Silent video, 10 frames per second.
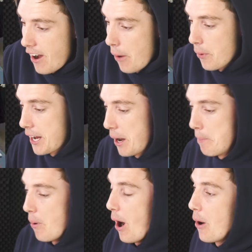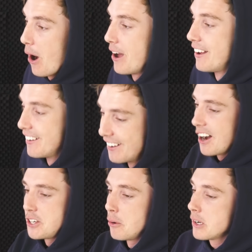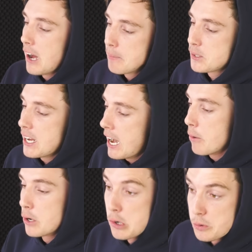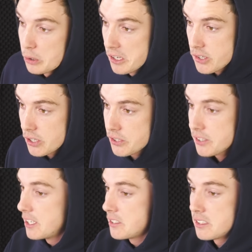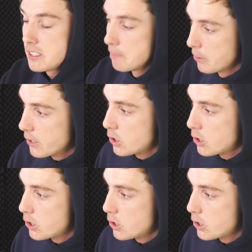I, can I buy, I, I don't want to upset anyone who's religious. This is simply a